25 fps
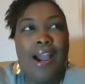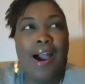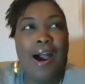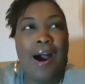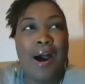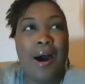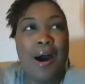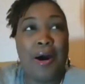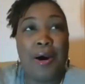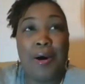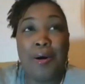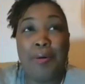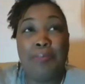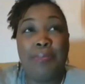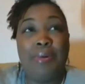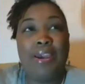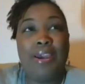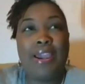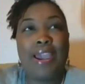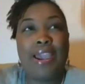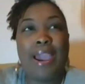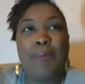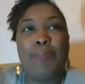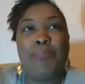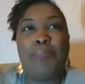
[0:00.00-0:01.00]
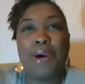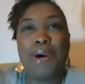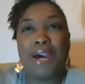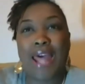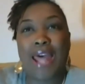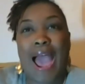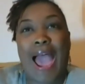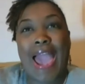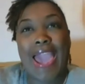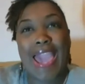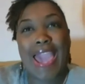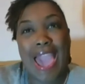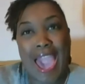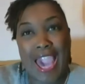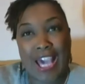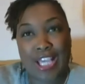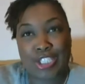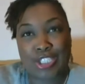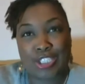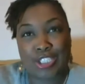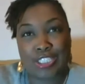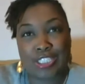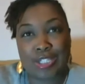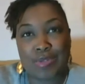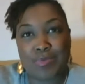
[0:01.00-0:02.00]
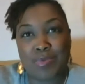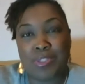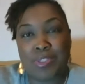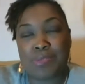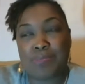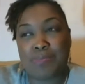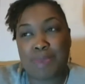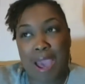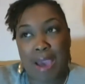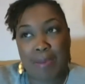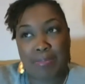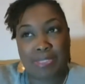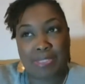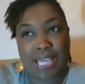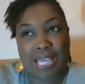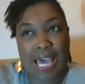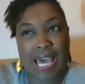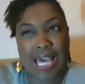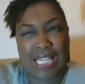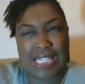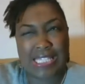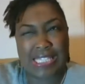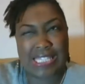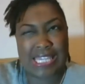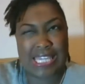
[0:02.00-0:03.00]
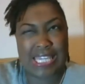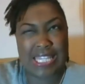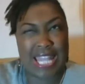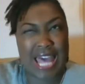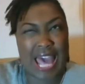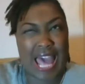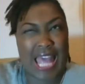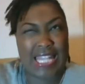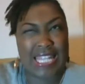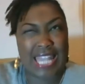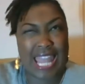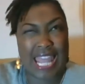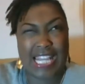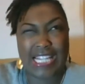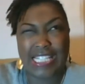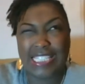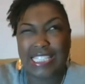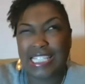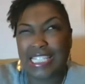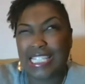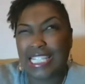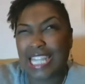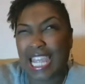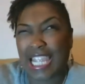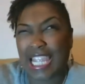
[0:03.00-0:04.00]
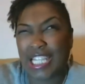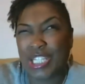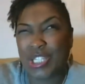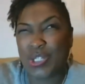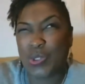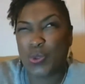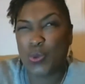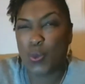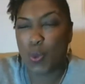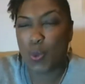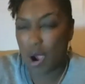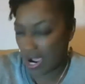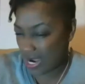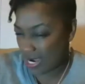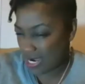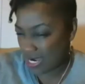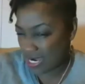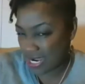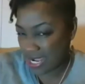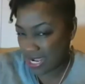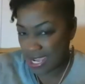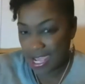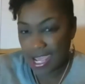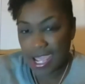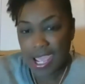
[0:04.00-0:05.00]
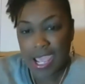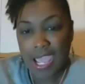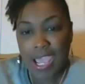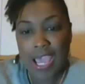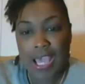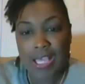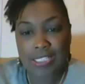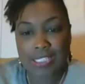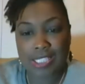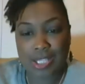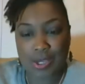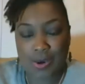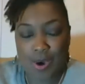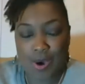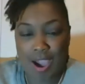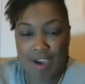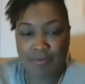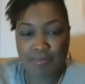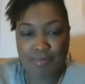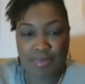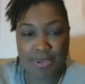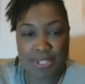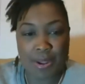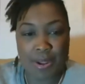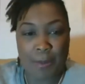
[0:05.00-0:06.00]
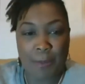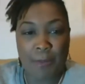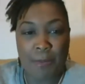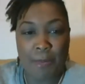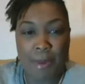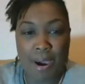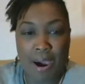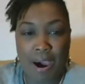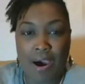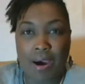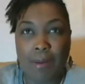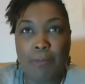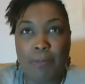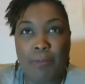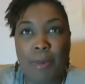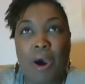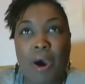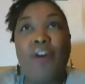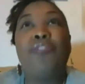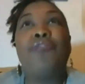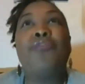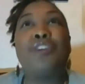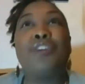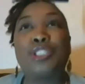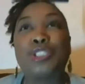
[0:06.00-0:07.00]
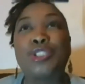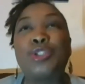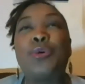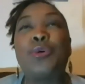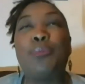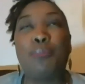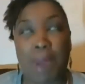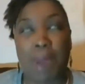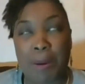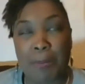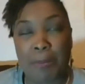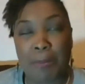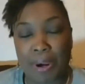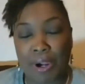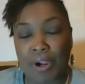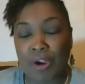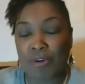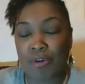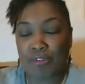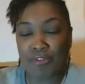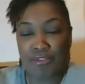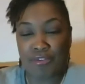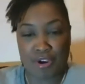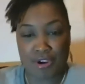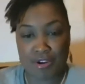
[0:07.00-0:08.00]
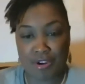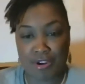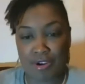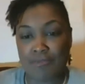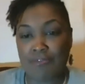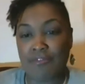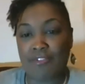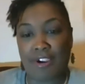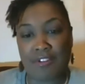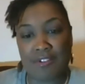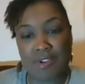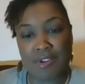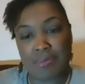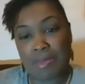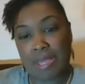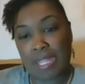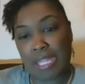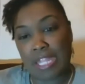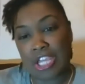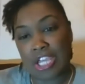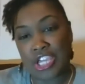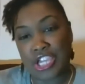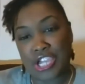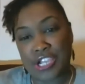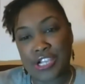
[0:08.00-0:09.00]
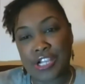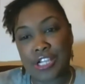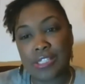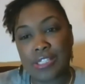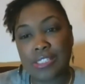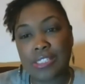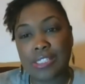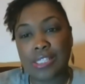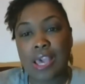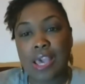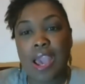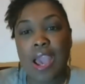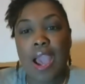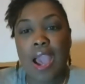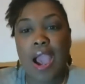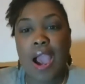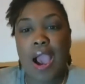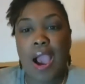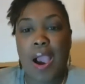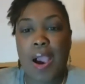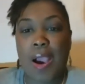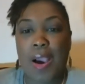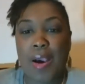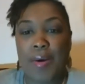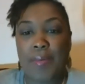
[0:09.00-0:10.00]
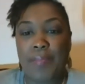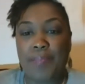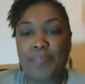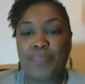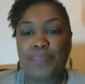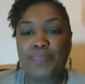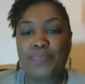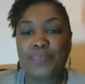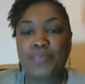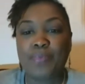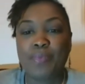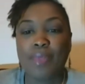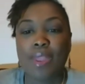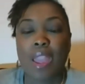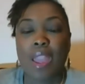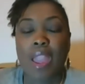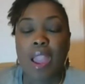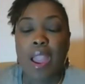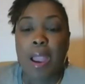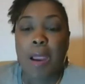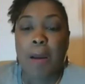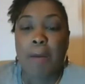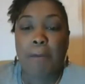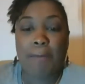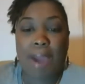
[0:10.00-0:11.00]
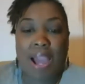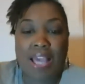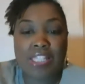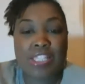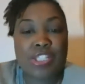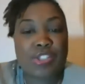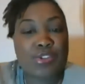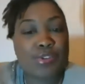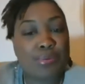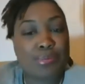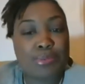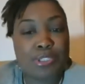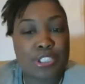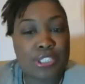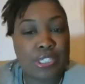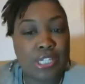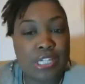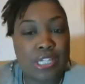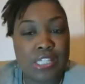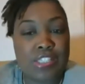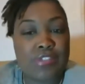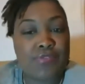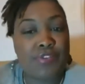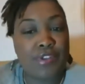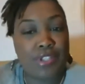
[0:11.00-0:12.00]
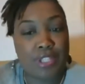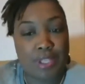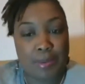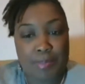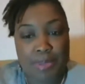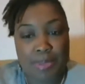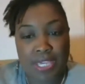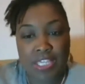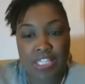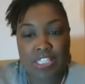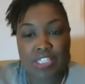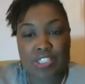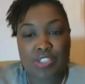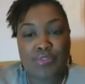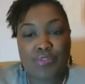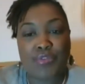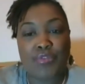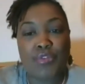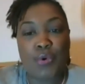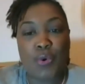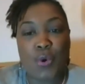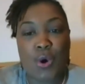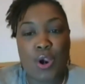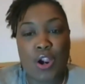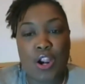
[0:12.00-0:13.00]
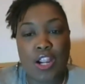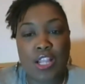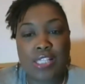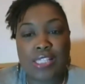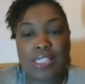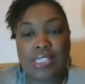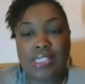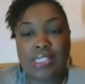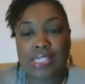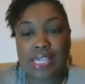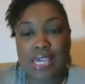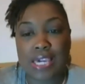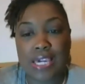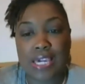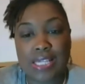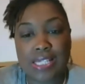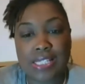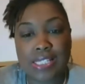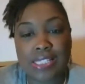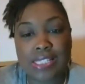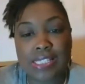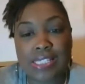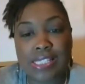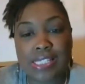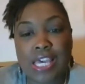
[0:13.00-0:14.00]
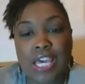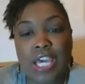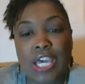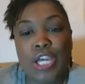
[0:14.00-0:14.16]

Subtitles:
but I actually was baptized in 1991. So I've been an official member for very many years. My scripture is Philippians 4:6.